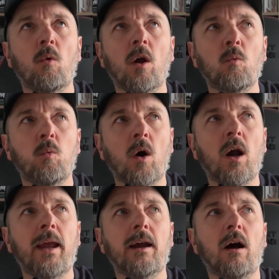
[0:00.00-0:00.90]

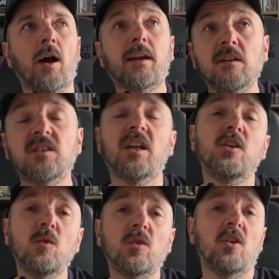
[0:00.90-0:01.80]
why I
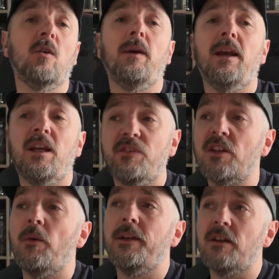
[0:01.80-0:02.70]
continue to do it, even
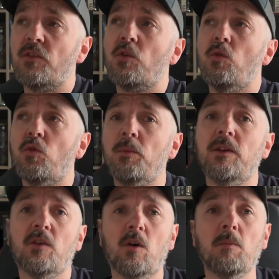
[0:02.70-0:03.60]
though it does cause me
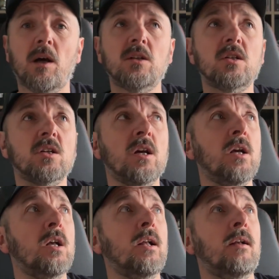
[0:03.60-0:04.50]
so much
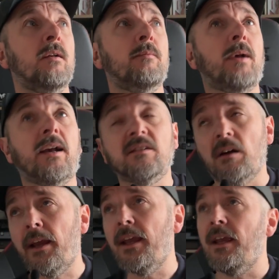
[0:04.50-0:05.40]

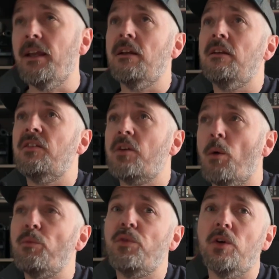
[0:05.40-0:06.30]
anxiety and
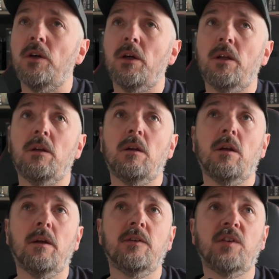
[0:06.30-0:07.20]
discomfort and
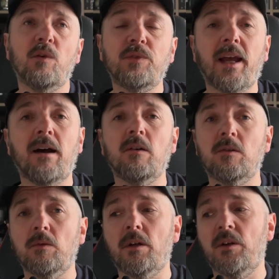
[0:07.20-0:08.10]
self-doubt and
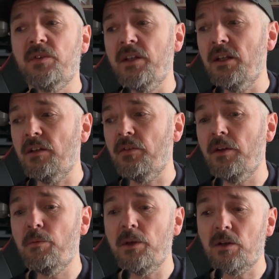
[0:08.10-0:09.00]
all of those things,
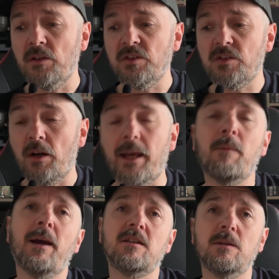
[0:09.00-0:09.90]
is because I am
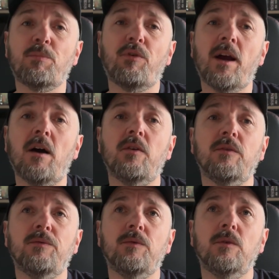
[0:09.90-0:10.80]
actually proud
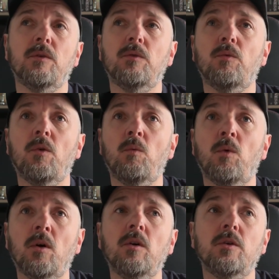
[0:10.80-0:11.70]
of
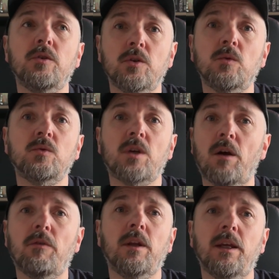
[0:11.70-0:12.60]
what Jules
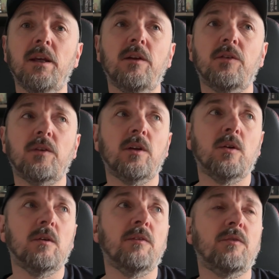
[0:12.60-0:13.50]
currently is.
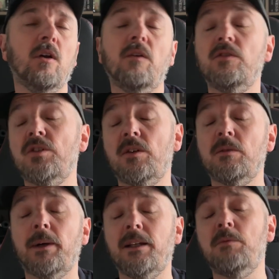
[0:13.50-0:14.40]
I've laughed and joked
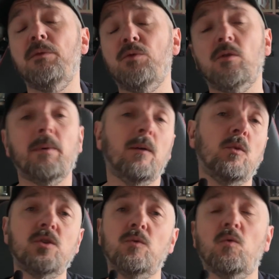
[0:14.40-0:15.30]
about this before about
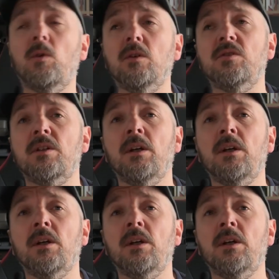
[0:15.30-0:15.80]
what Jules was,